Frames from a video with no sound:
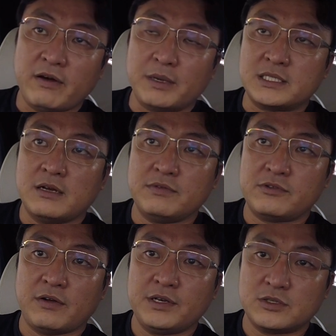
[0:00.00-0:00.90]
myself with
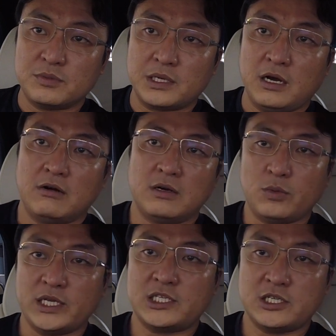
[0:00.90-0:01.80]
driving a supercar or a
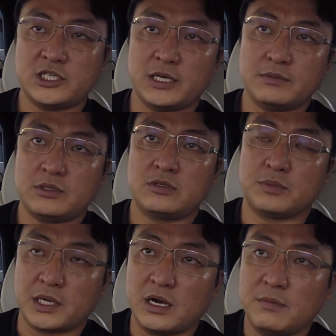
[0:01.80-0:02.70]
wedge-shaped
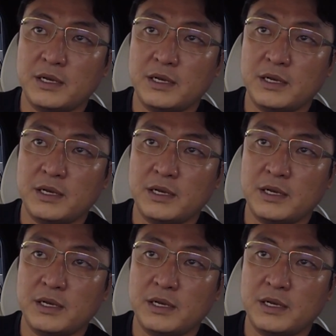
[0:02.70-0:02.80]
supercar,